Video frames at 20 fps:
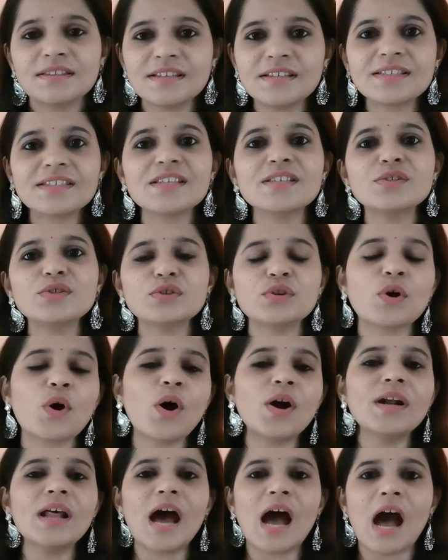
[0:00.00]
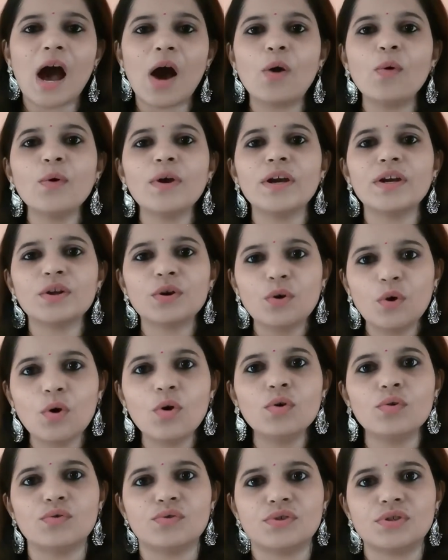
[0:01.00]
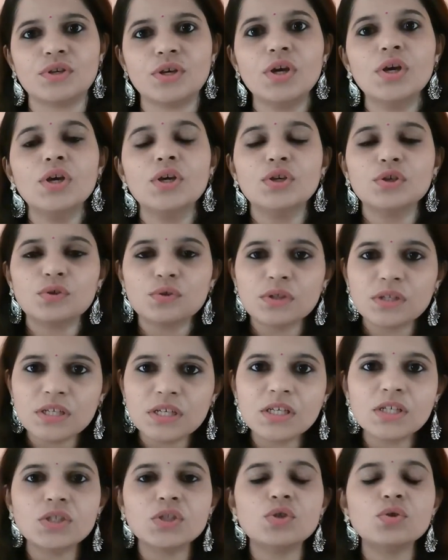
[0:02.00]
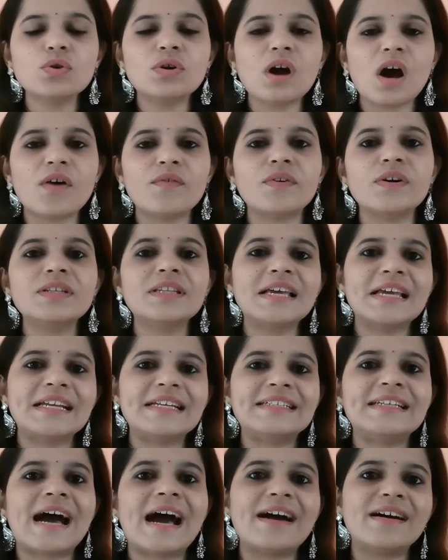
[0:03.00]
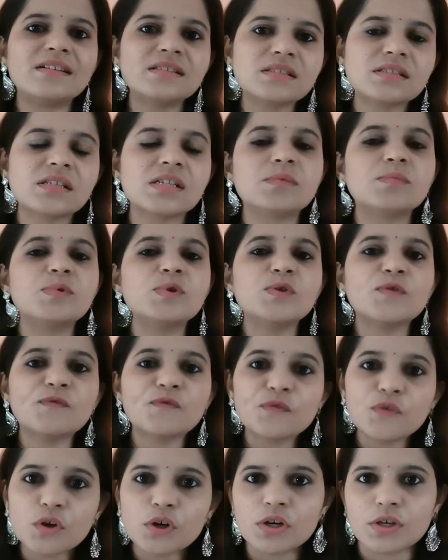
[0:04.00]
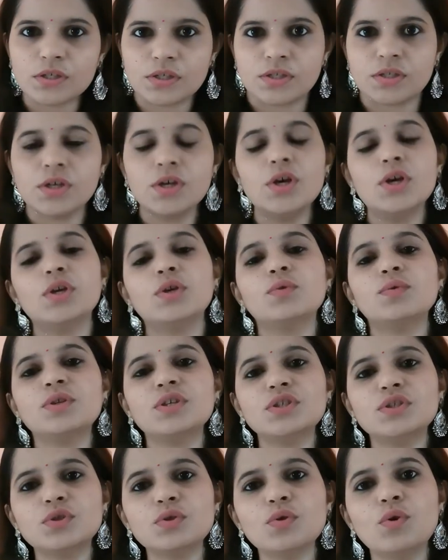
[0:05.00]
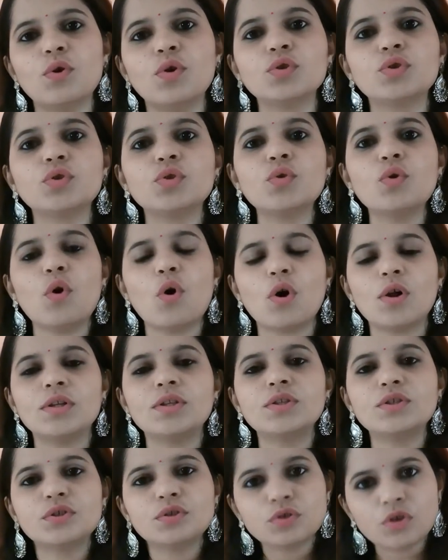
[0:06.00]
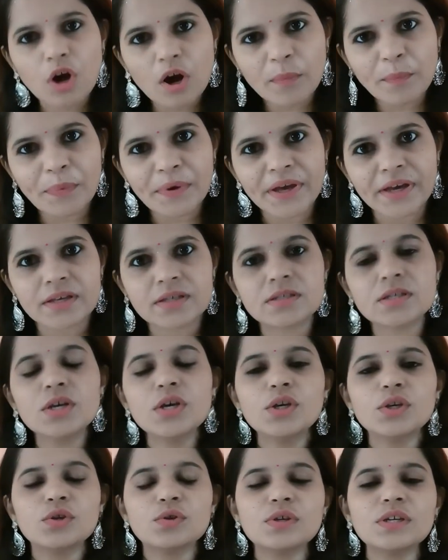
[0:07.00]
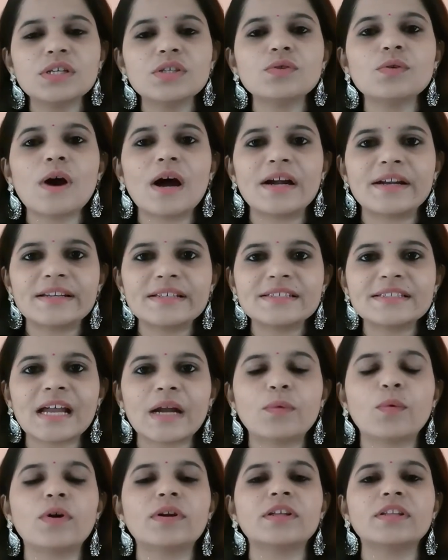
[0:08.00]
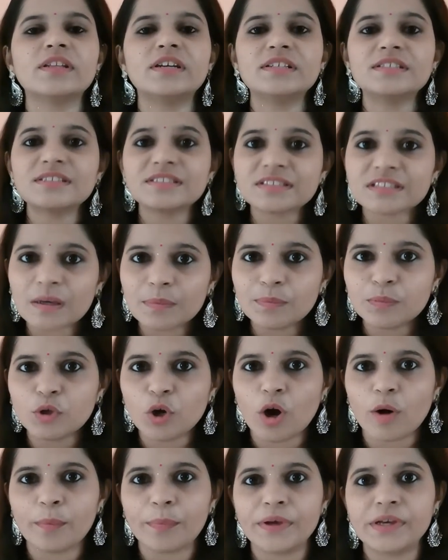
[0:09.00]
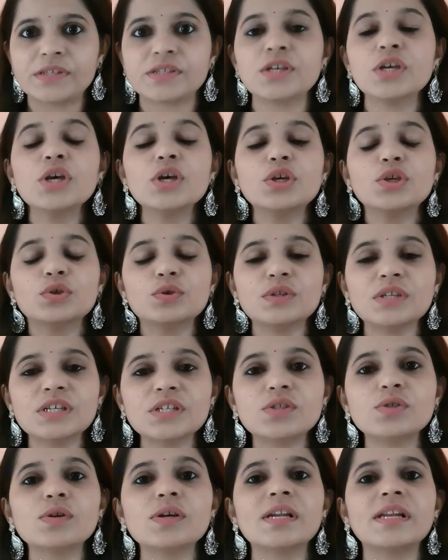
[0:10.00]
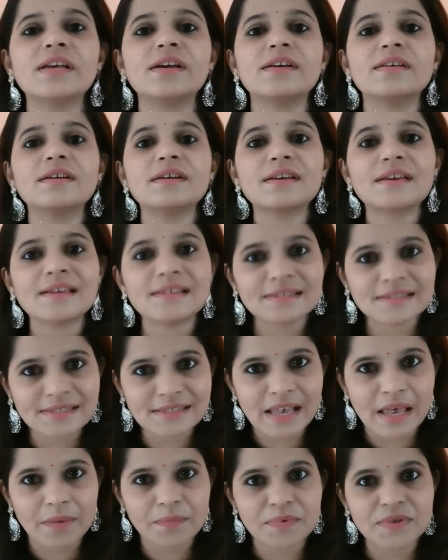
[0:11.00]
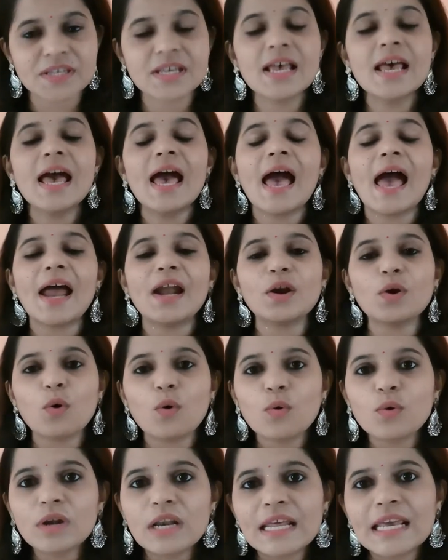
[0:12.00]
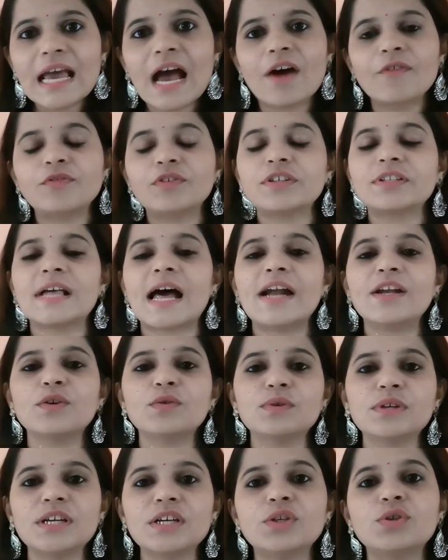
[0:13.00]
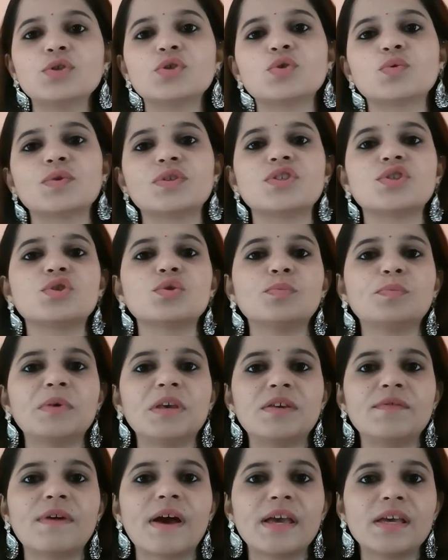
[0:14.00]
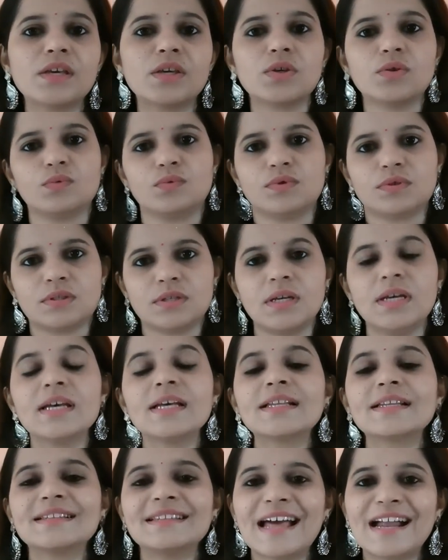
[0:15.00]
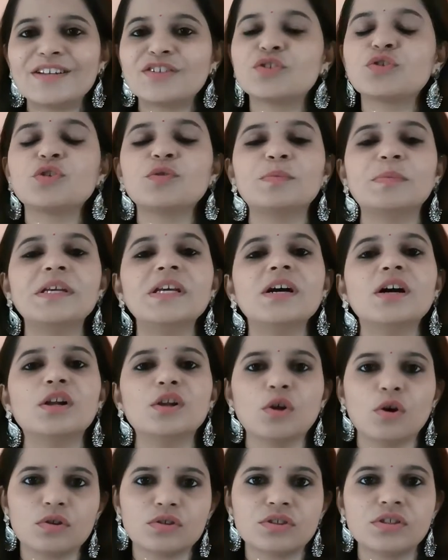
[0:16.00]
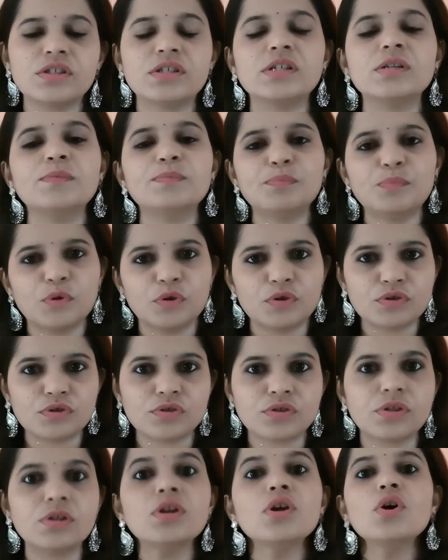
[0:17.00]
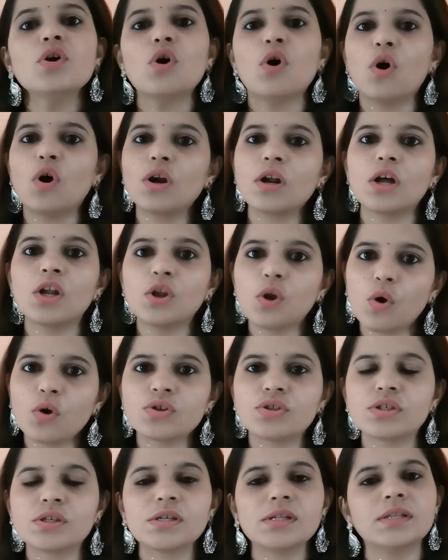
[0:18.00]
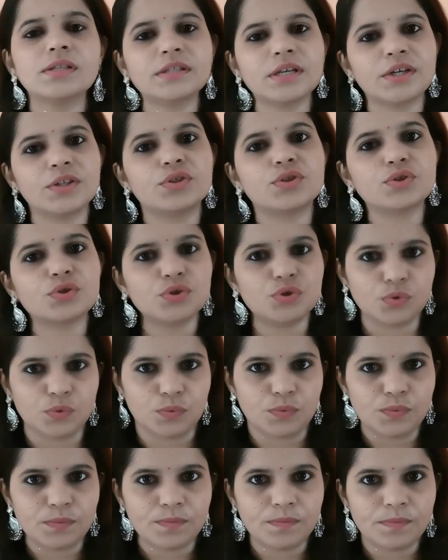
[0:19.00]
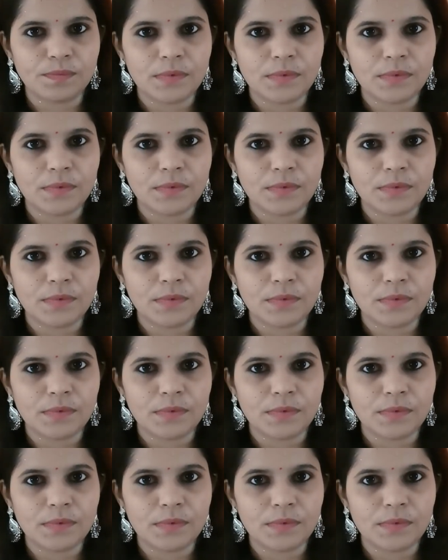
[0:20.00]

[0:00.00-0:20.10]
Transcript: This is not how it goes. You need to cover the entire syllabus first. You need to go through all the topics. You need to understand what are the subtopics. You need to clear your concepts. And only after that you need to switch to PYQs. That should be a logical person or a logical thing to do.